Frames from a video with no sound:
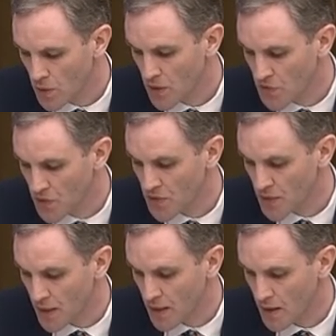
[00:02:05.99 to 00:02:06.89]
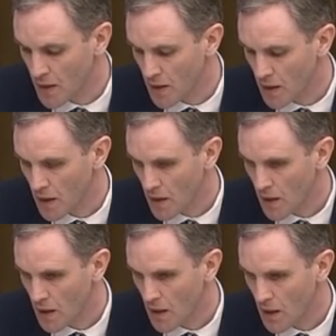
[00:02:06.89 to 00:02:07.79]
are assisting
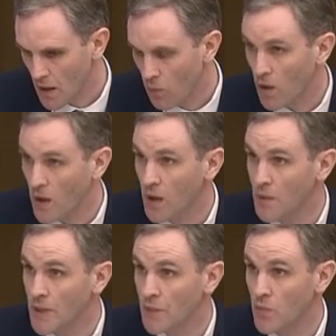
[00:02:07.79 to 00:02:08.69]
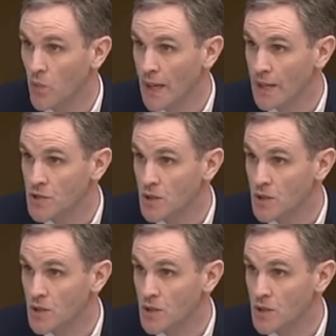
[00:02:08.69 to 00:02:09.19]
are working on a minimum wage.